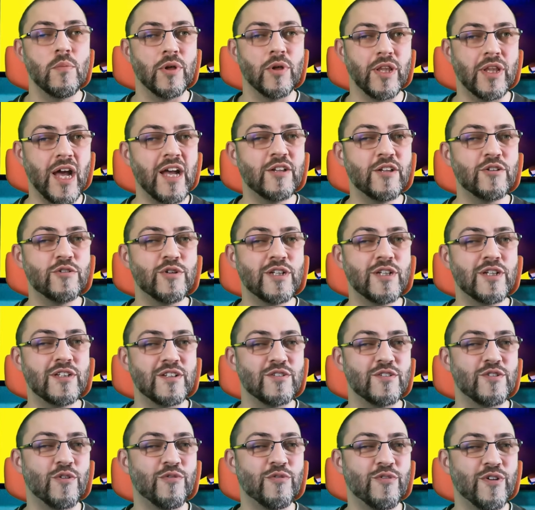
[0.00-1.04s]
but I do it
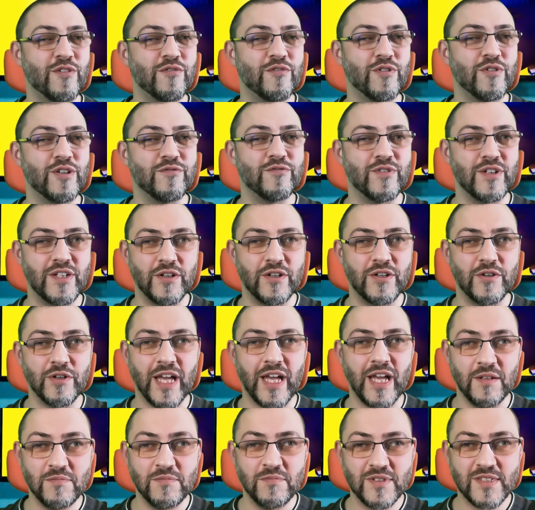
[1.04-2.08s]
in your favorite video
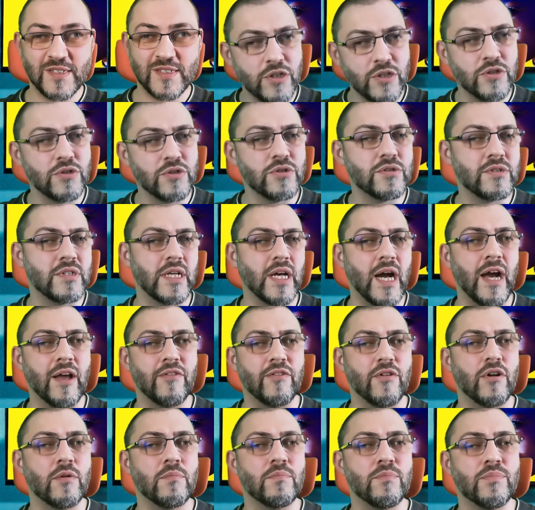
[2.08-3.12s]
games, using
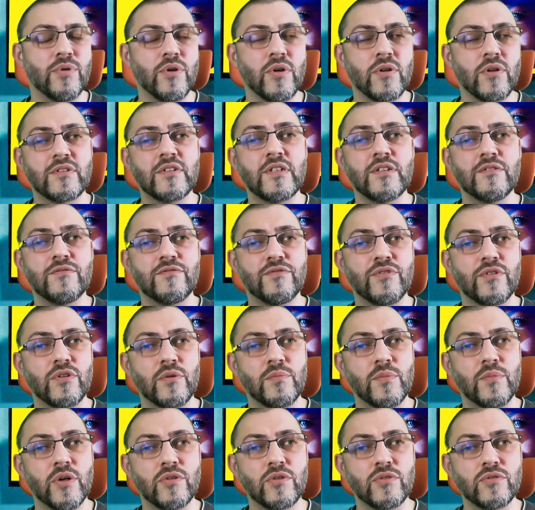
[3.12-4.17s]
either built-in photo
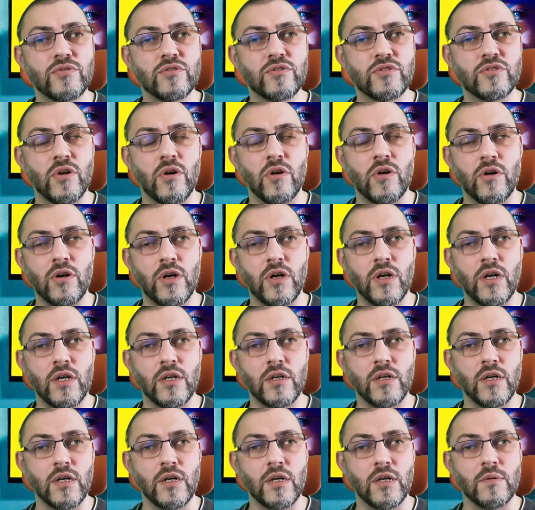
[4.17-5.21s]
modes or
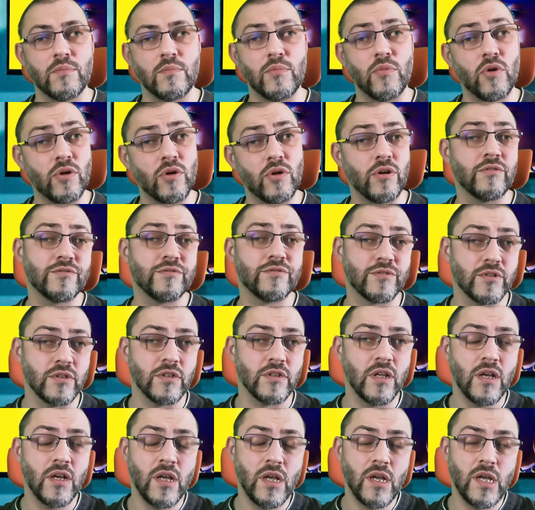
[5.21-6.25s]
uh, more
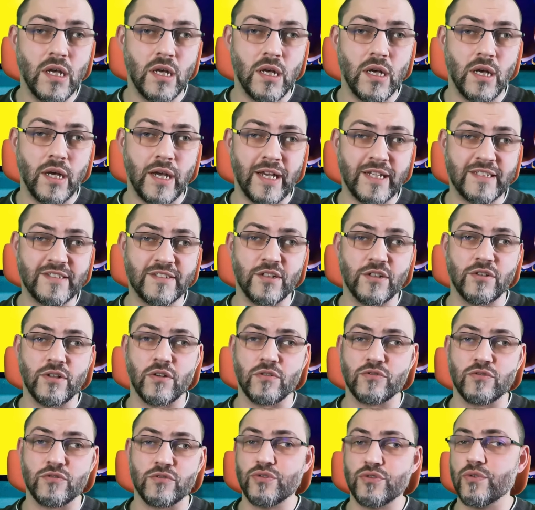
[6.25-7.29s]
often uh,
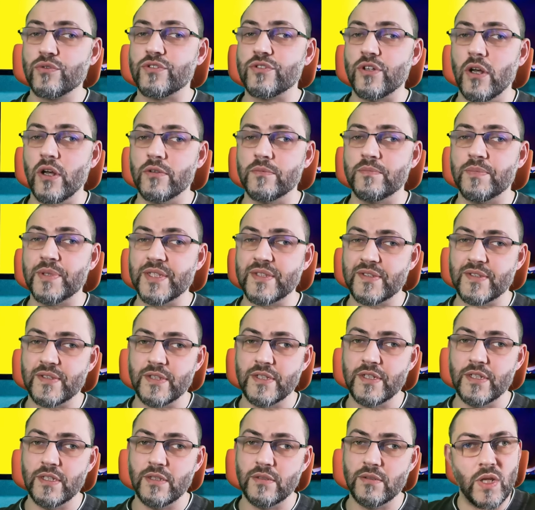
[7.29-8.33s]
external tools on
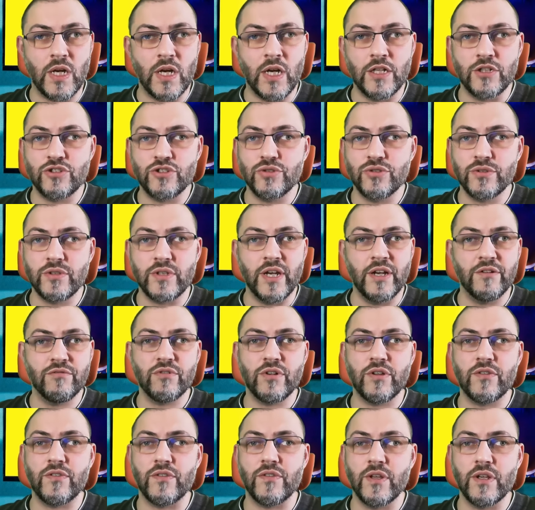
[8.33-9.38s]
PC. I shoot
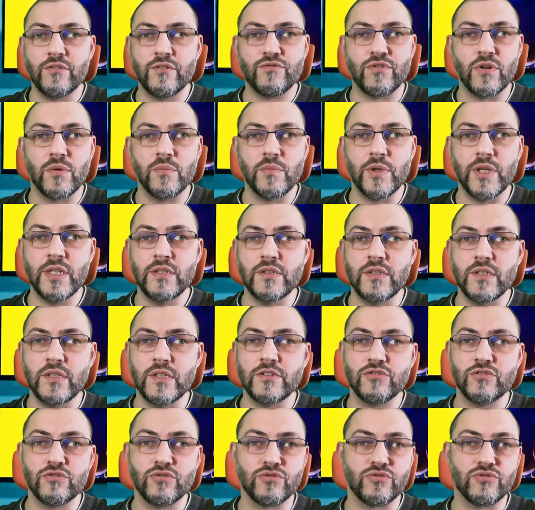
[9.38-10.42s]
everything from
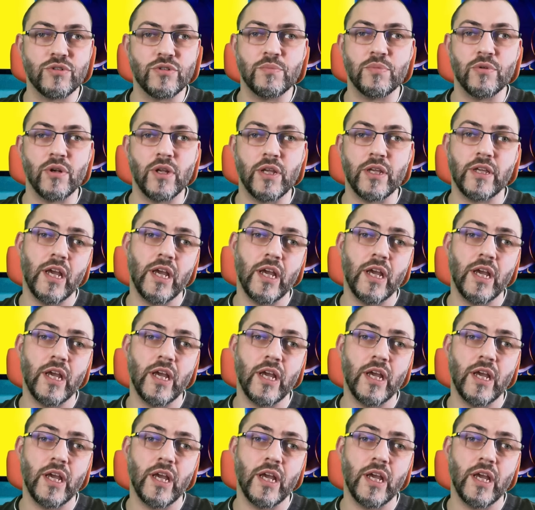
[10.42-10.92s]
indies to AAA